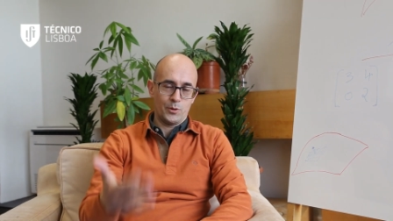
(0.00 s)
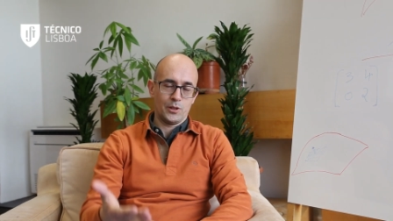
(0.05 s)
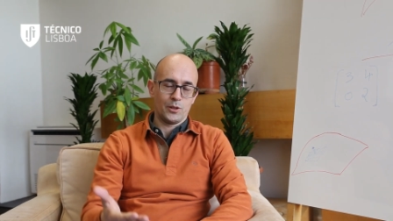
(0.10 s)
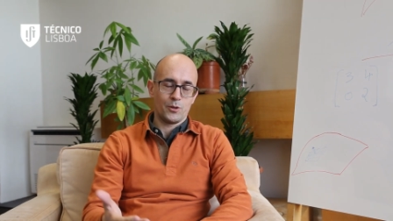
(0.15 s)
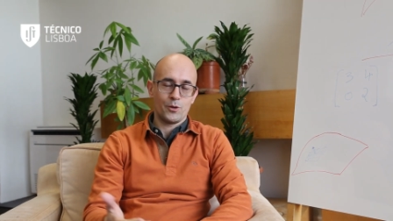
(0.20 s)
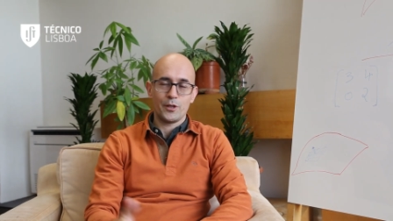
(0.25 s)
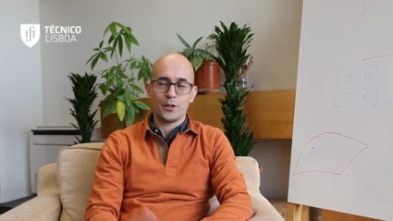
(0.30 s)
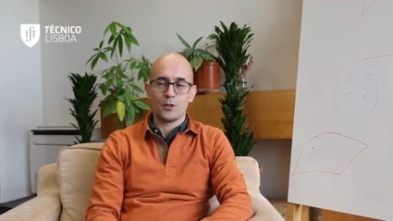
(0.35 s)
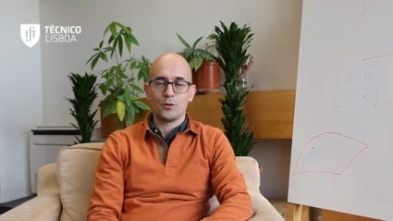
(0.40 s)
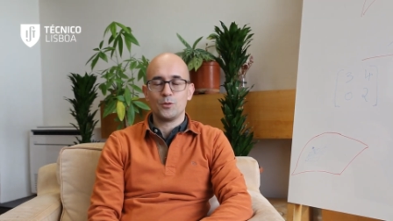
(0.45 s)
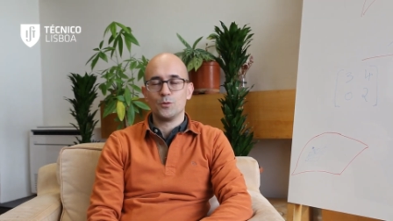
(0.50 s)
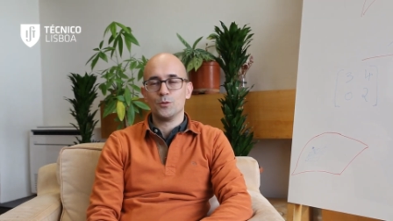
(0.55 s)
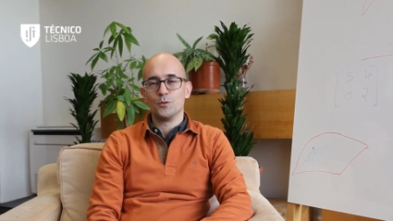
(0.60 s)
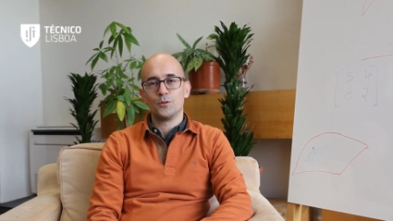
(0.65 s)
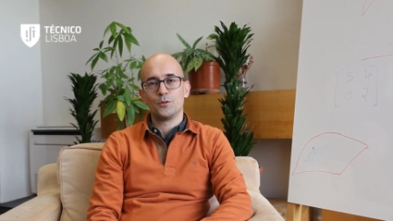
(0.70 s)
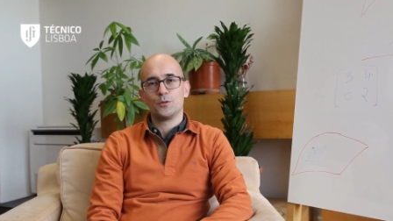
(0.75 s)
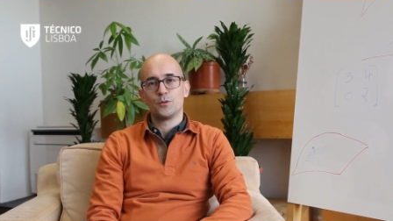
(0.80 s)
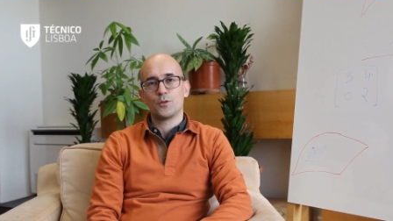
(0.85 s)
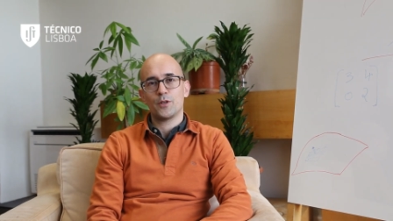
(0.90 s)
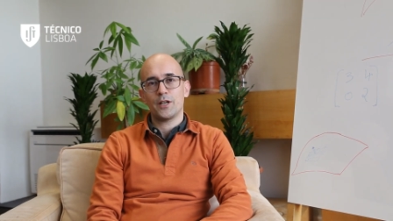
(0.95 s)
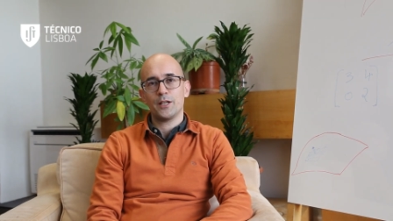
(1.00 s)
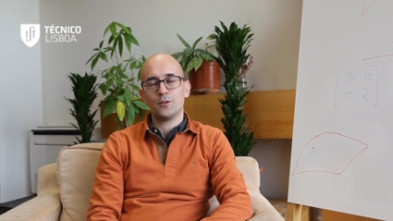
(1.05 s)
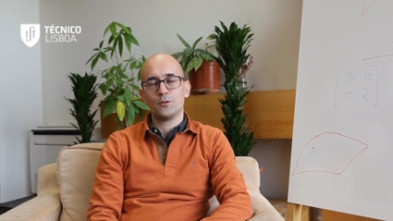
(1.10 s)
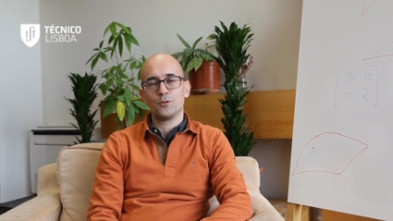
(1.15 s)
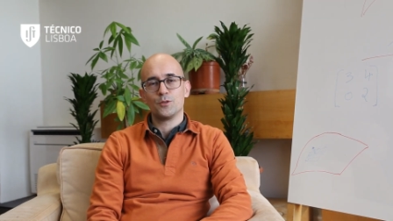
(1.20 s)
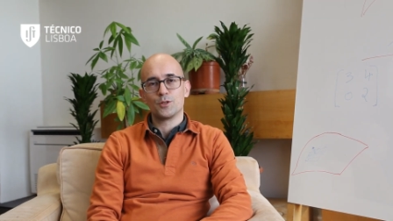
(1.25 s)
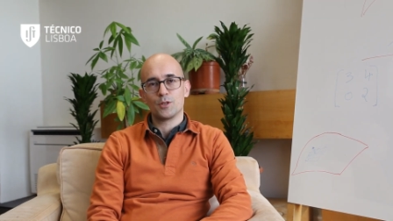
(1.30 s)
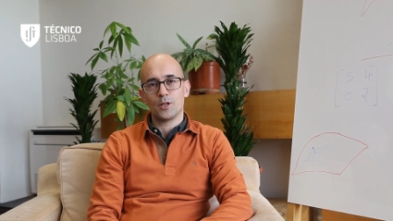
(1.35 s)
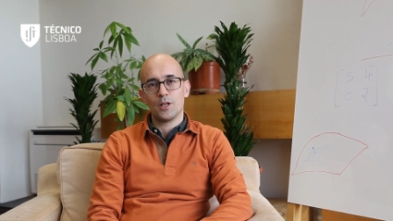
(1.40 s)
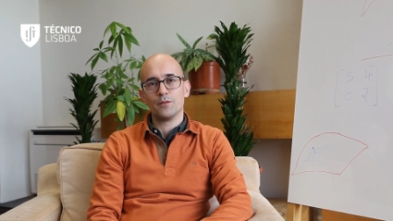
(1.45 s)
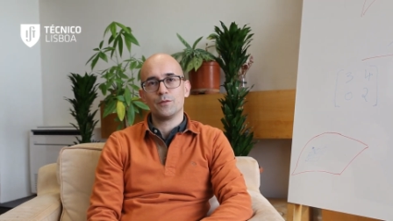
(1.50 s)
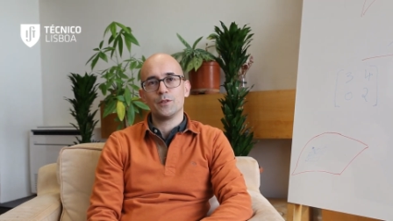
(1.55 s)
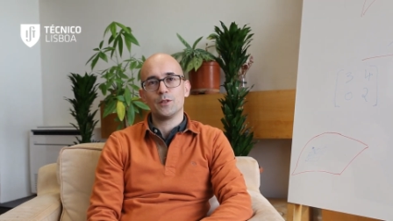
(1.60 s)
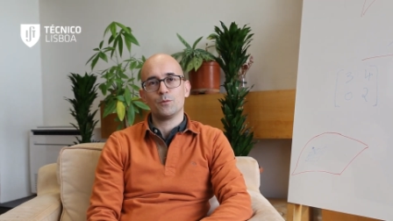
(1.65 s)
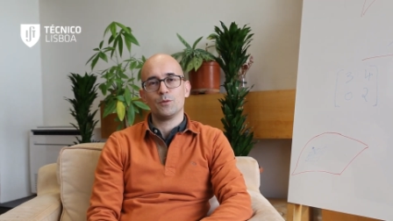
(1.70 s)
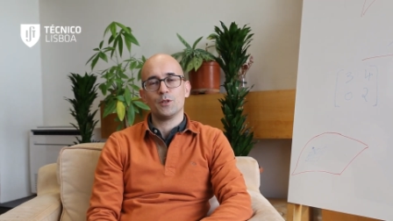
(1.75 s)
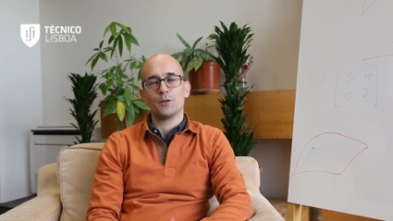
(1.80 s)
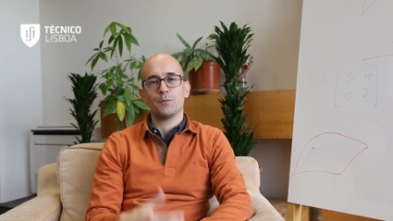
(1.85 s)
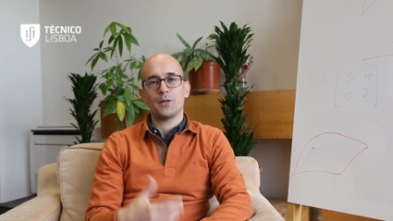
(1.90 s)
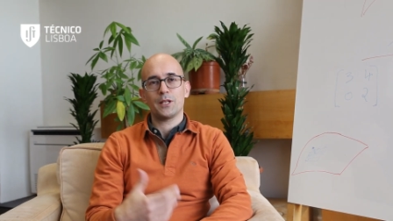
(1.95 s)
We are going to try to solve
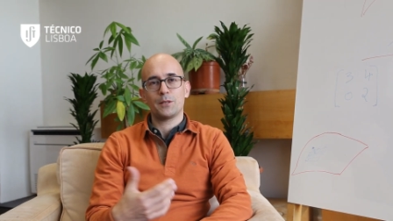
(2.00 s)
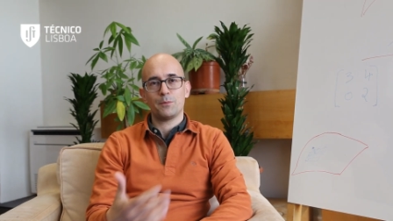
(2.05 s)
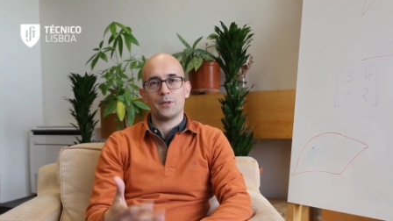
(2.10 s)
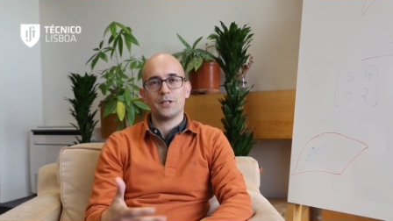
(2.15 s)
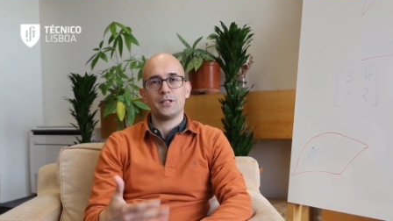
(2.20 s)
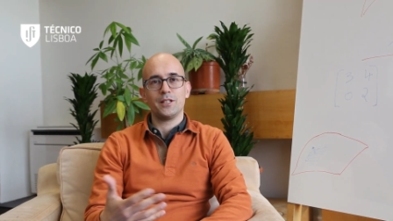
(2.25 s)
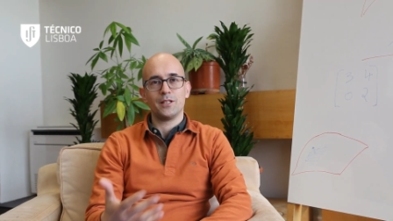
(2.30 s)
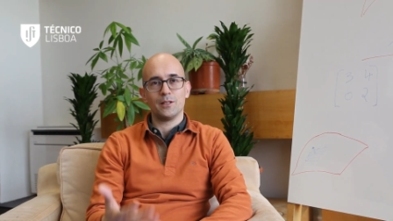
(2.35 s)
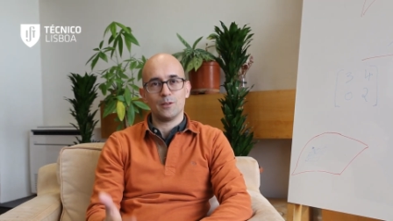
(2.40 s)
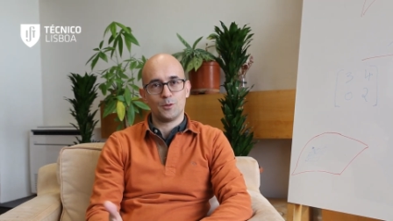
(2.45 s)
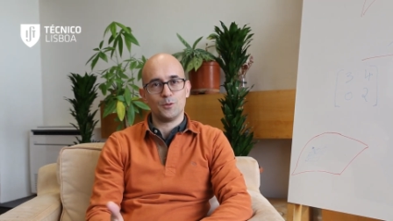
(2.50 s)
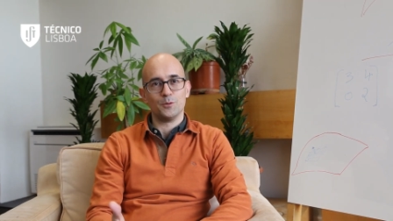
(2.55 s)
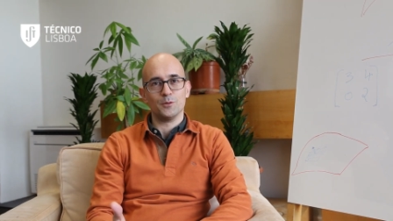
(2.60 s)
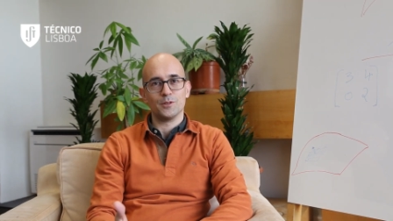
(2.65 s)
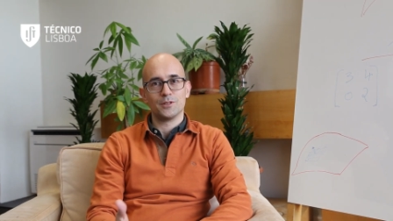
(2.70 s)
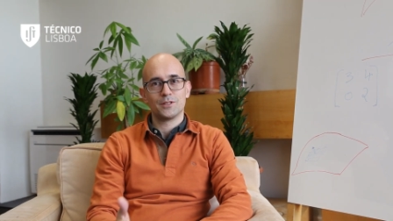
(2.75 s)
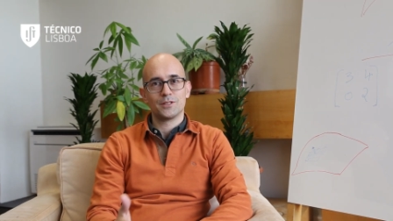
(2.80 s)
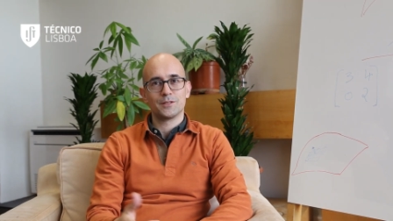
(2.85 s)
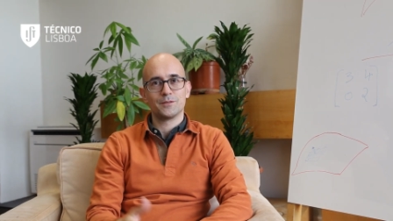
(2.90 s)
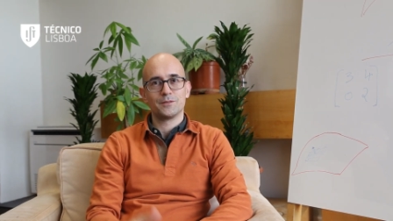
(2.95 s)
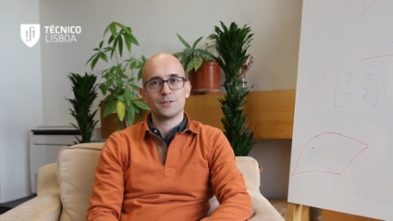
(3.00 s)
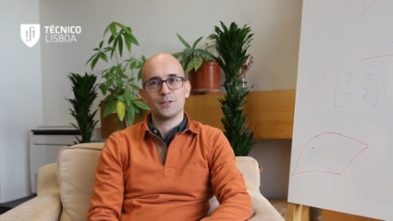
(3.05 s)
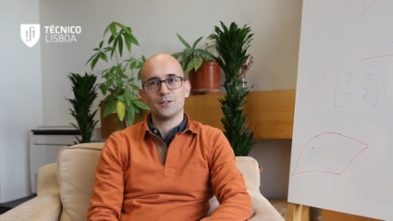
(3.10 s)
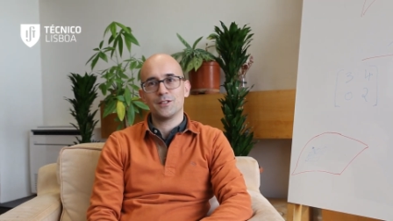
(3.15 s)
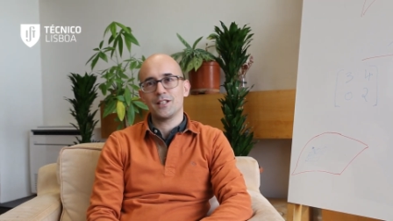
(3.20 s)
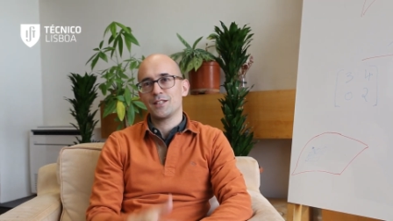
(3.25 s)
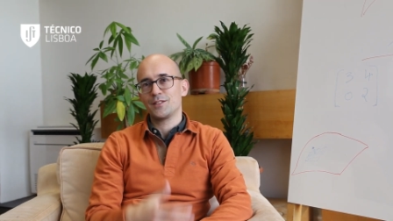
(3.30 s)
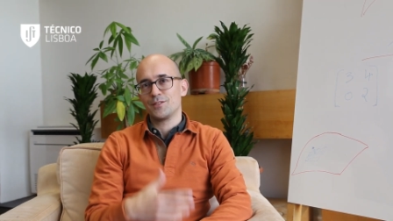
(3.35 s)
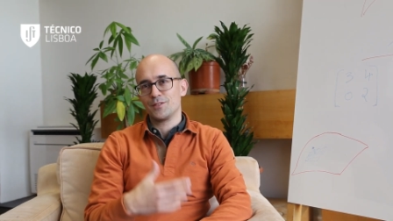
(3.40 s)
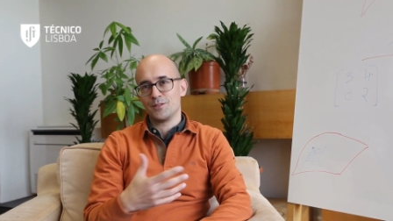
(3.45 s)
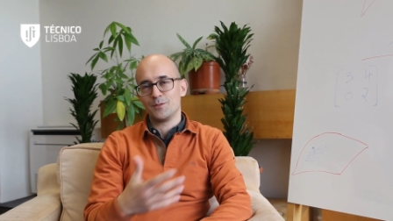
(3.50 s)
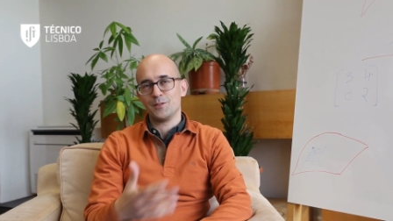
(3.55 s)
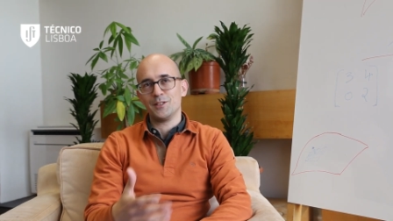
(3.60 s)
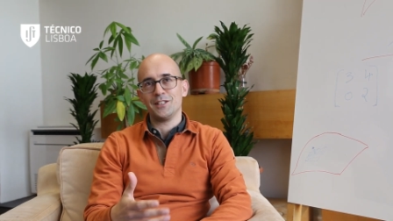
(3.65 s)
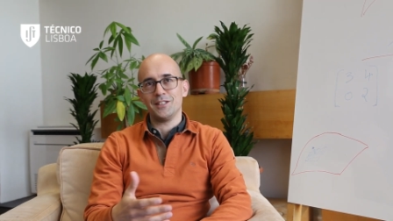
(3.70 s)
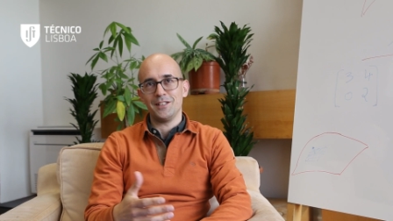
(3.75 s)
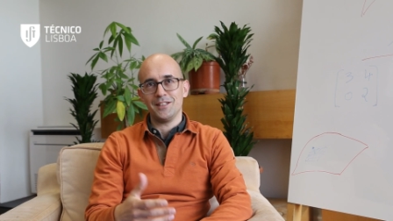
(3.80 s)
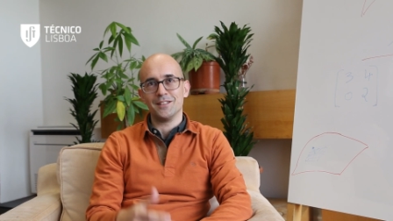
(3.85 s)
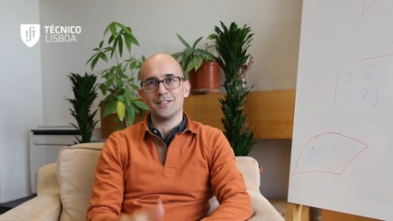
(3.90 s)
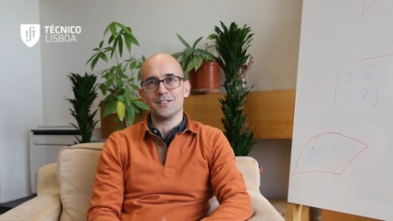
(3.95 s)
it with mathematical tools. So that's
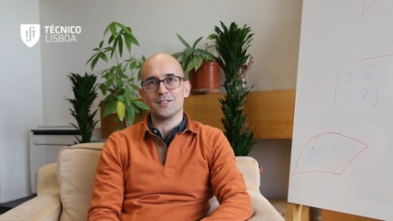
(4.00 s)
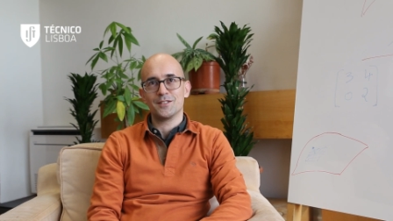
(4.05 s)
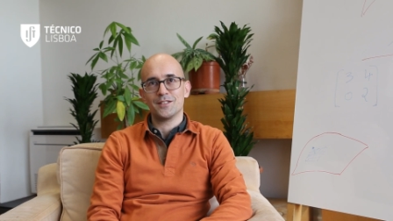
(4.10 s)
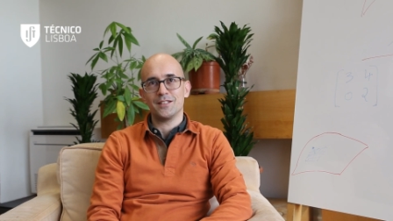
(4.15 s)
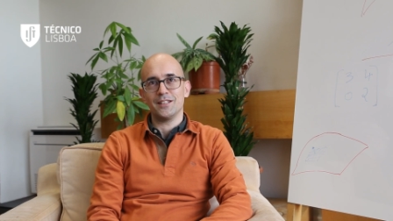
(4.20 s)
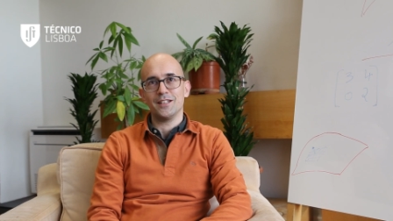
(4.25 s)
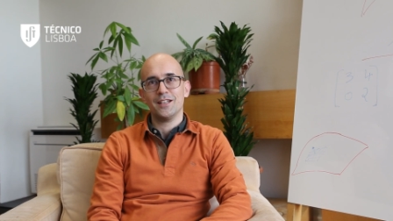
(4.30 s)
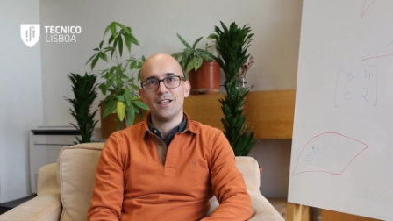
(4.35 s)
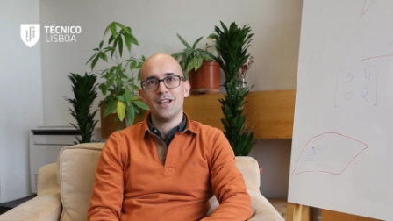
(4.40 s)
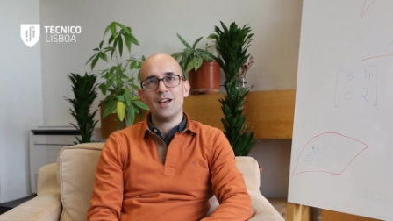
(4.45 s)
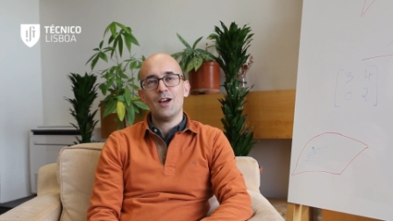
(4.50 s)
really interesting.